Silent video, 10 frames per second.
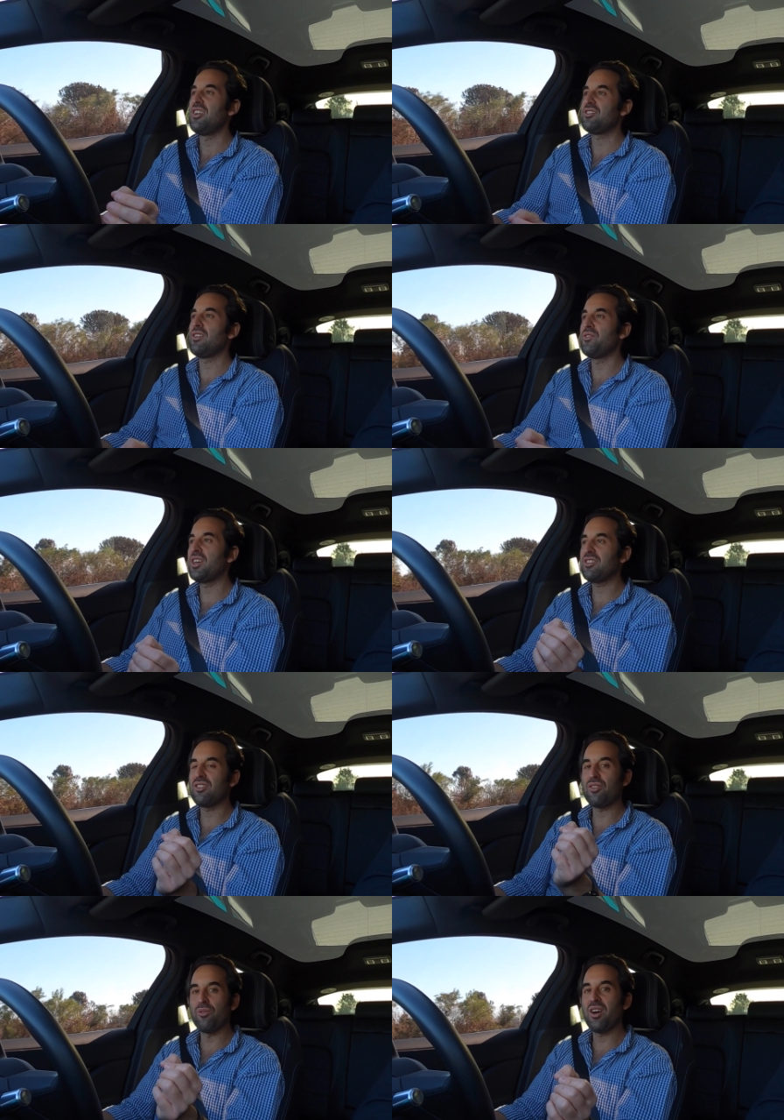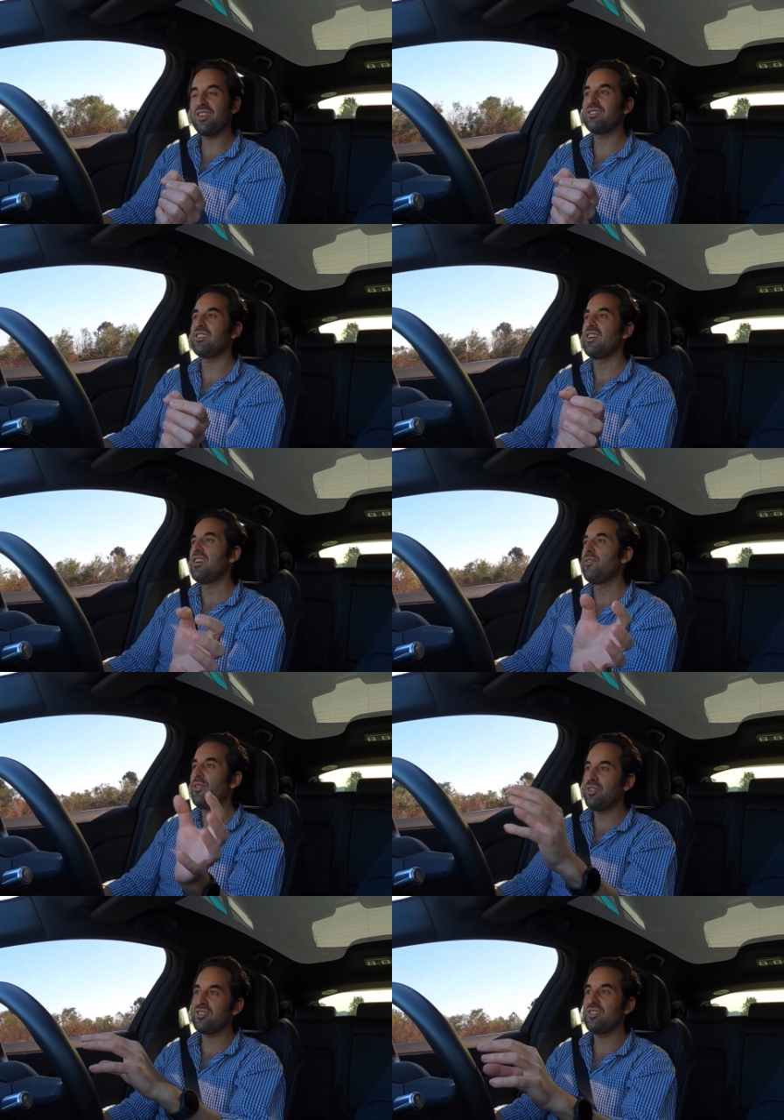So if you get to the right
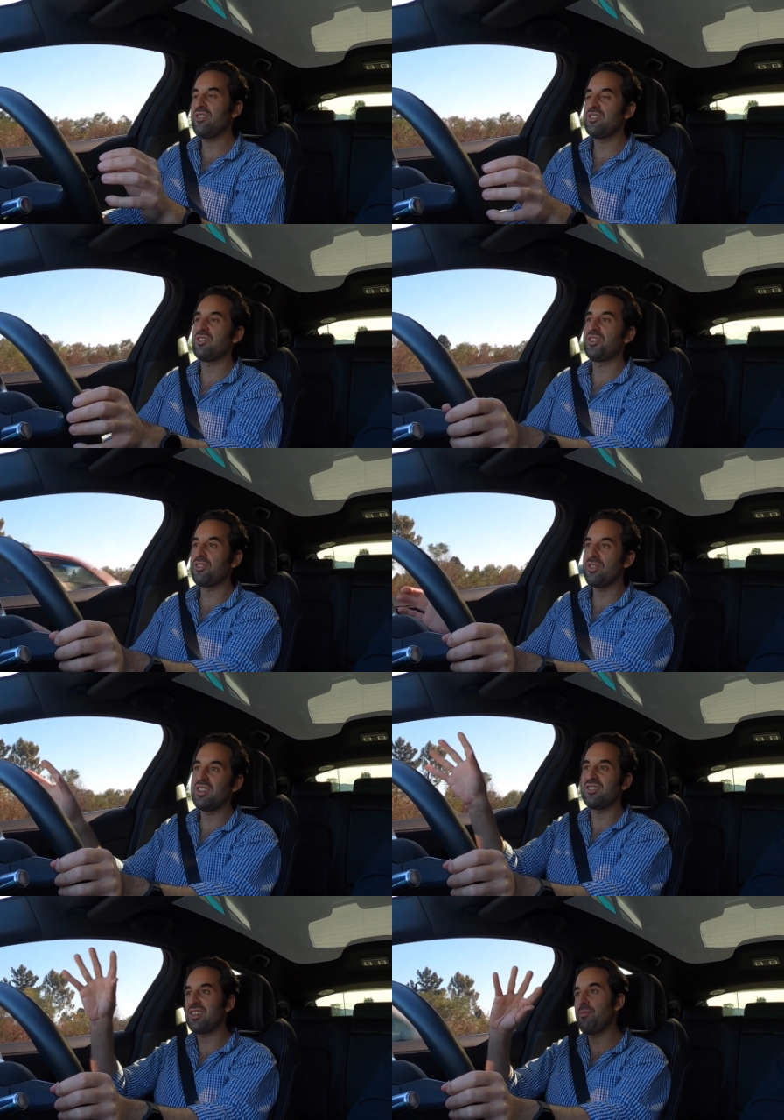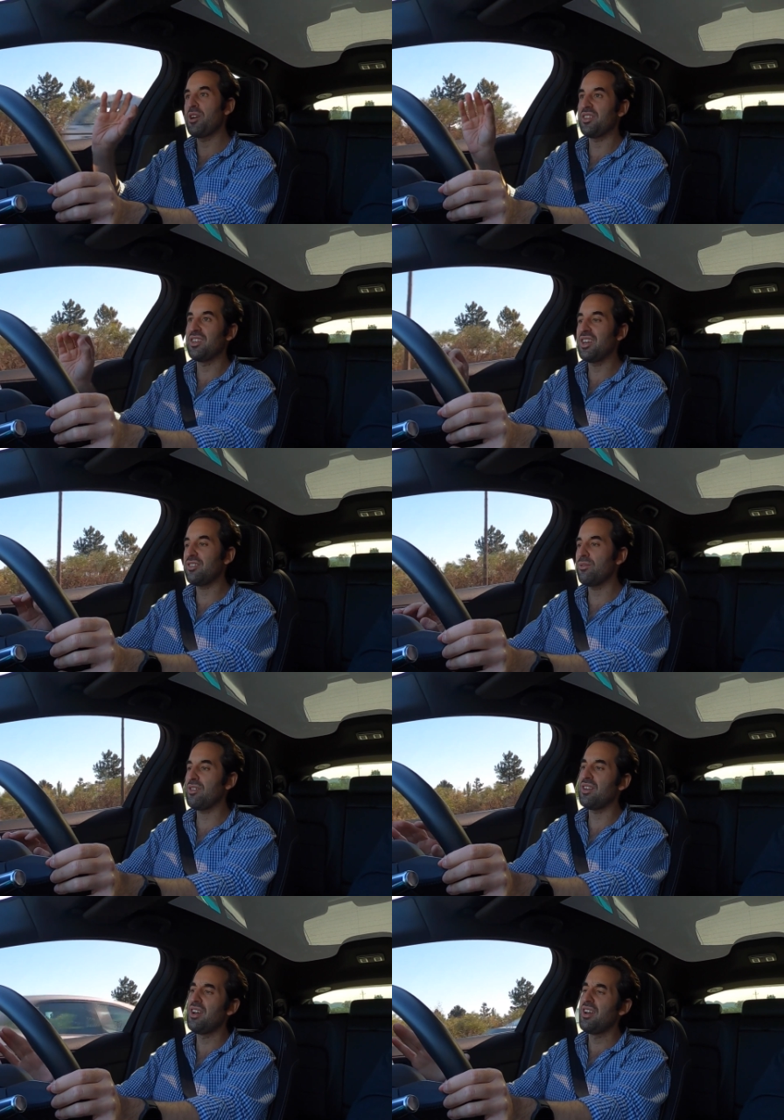fast charge on the grid somewhere at the network,